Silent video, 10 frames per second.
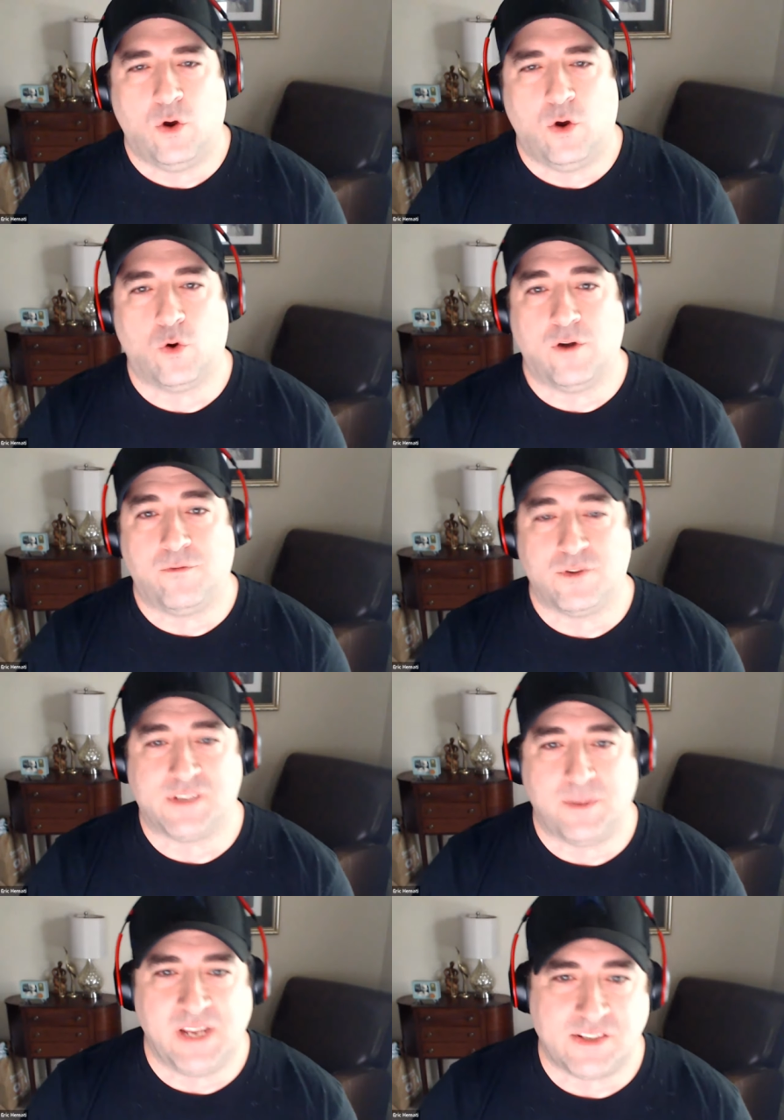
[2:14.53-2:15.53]
Or for
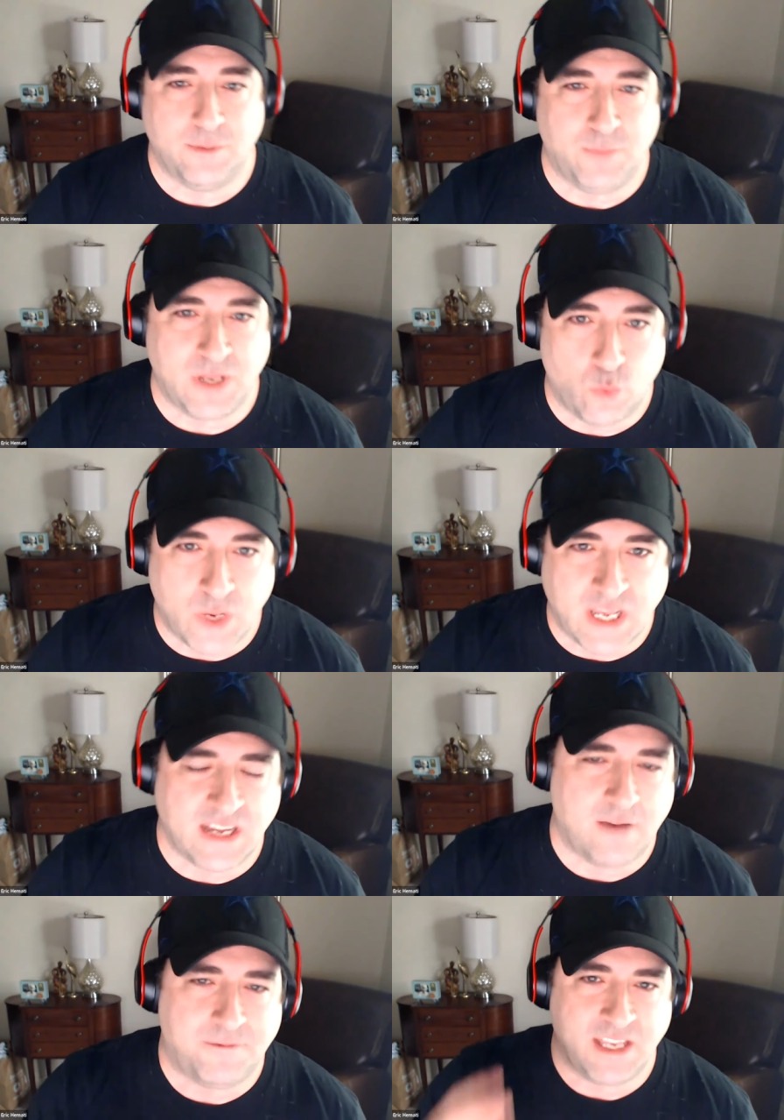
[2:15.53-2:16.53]
somebody else to be weak
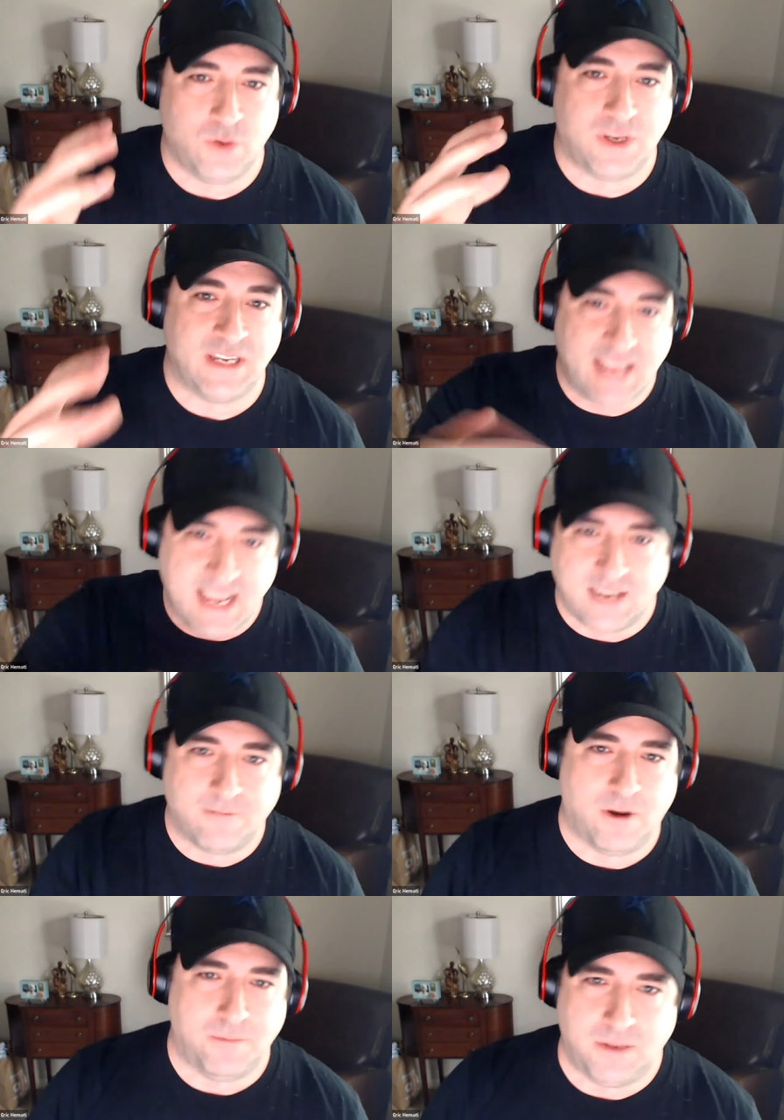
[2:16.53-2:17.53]
enough that you can take
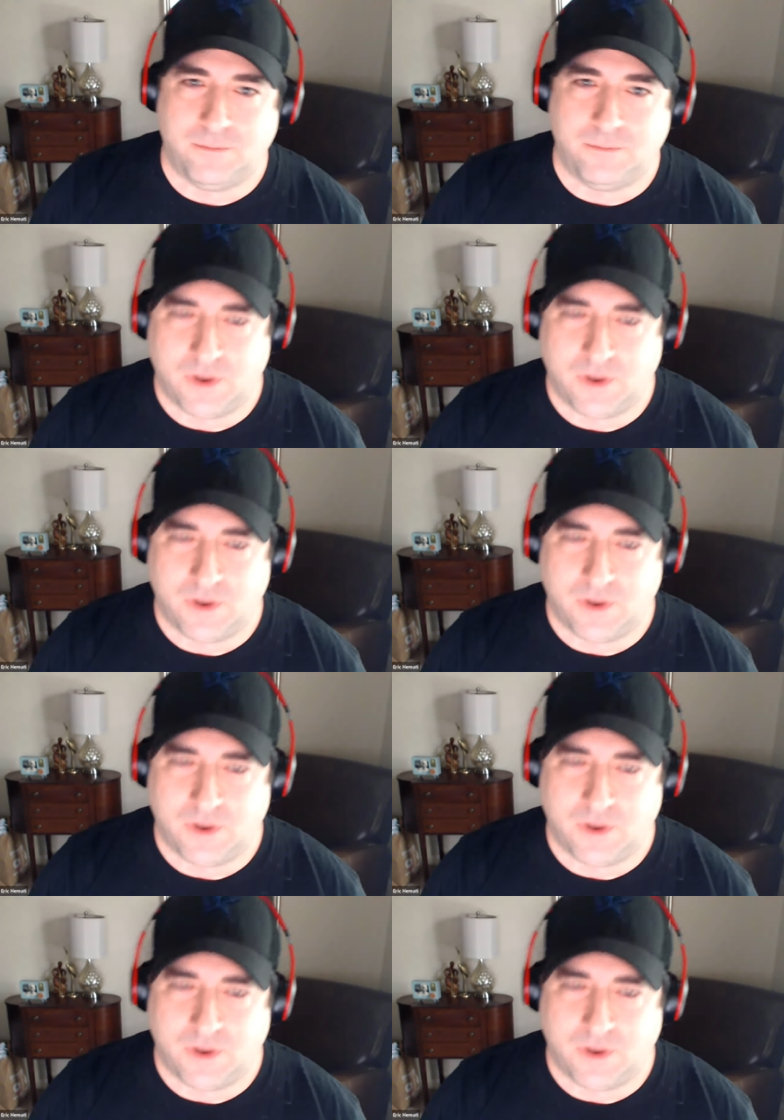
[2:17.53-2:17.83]
it from them,